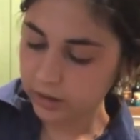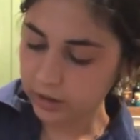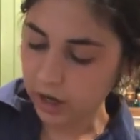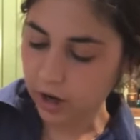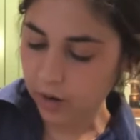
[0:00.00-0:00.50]

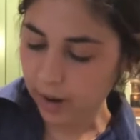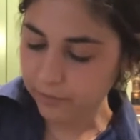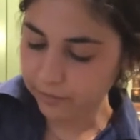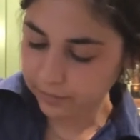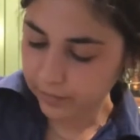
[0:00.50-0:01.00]
So
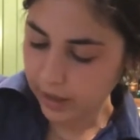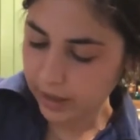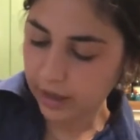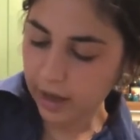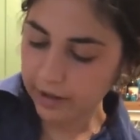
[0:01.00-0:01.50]

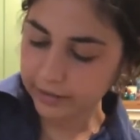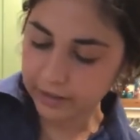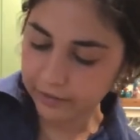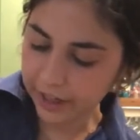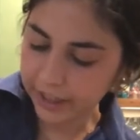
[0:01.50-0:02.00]
it's
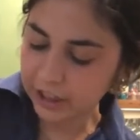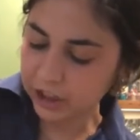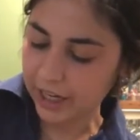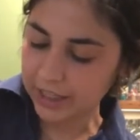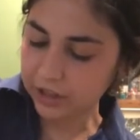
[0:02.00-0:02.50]
a very
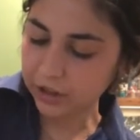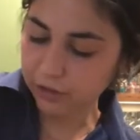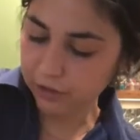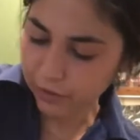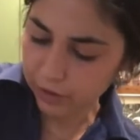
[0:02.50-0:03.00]

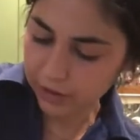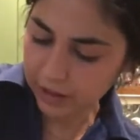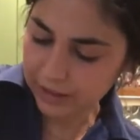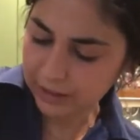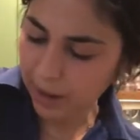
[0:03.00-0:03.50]
gentle fold.
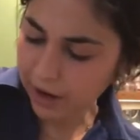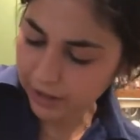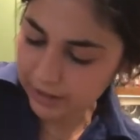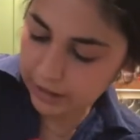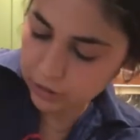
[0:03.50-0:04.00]
This batter
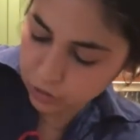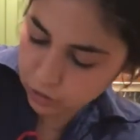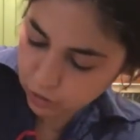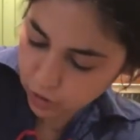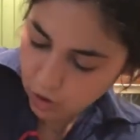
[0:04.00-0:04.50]
is
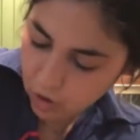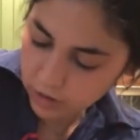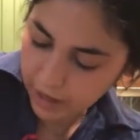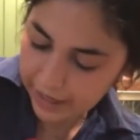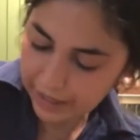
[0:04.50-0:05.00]
so
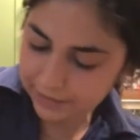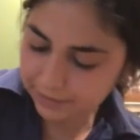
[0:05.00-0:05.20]
like